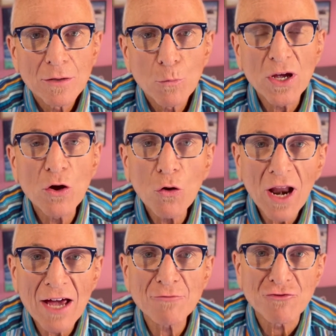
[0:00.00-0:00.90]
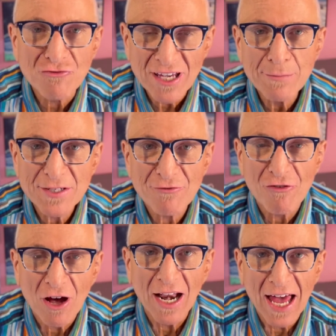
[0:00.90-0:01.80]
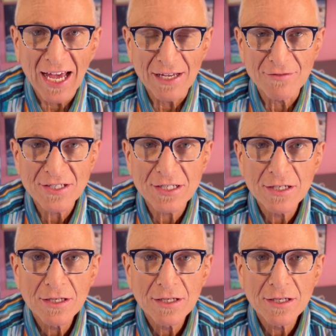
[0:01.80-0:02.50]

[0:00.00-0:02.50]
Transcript: We all have dreams for our lives,